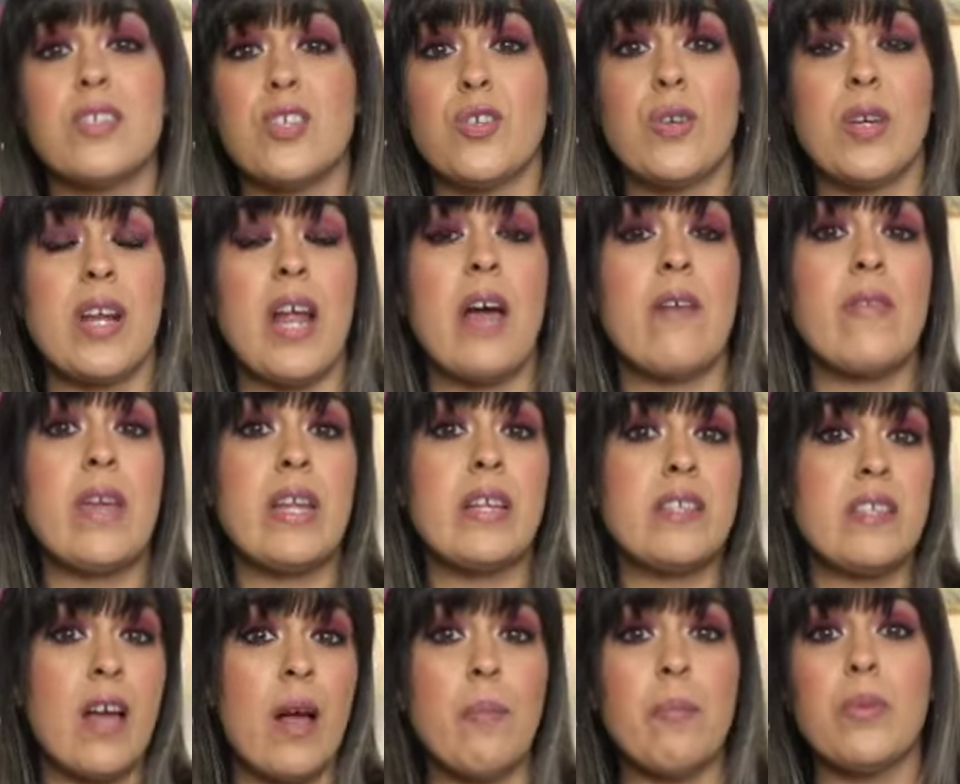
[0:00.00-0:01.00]
You can have a
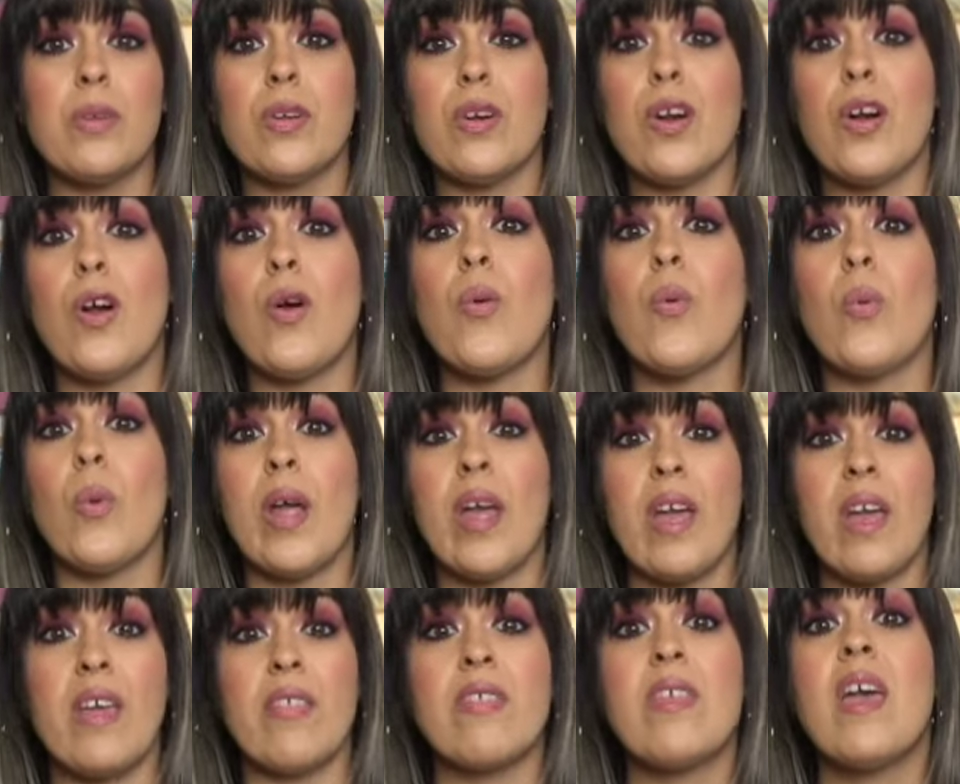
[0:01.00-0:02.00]
tumbler
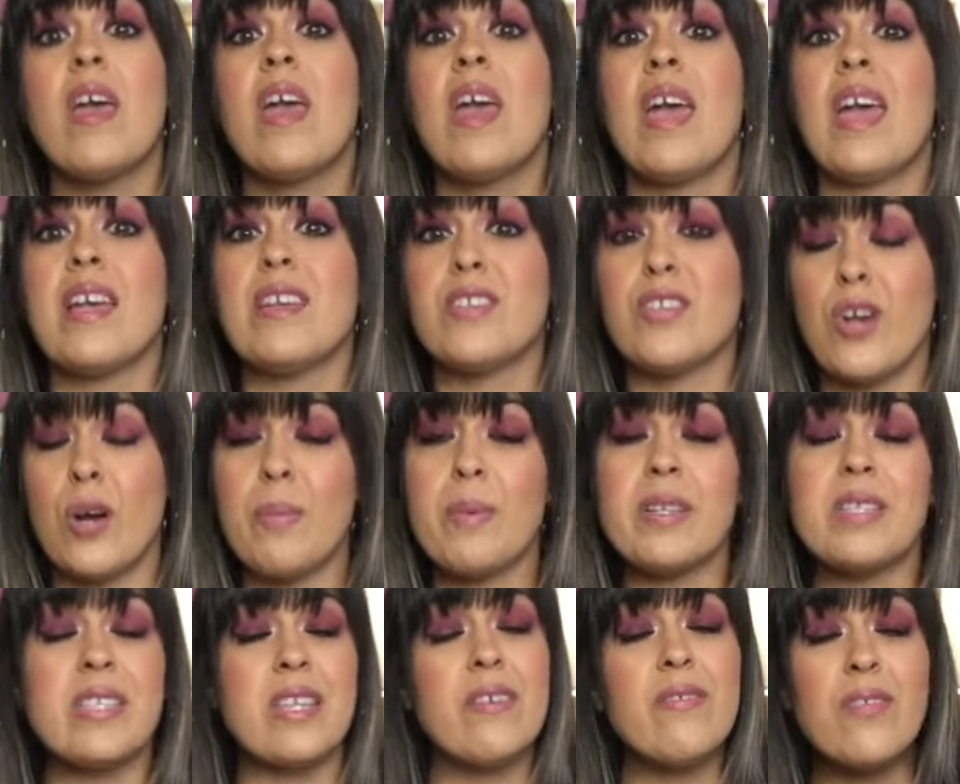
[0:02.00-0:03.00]
with a
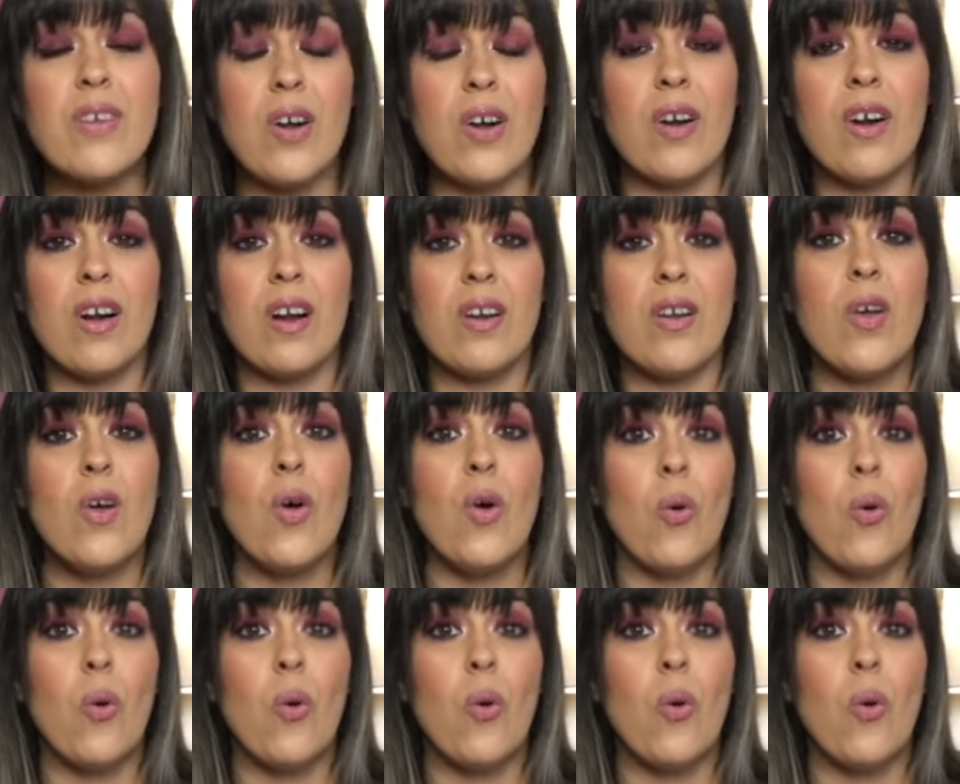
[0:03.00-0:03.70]
Starbucks gift card,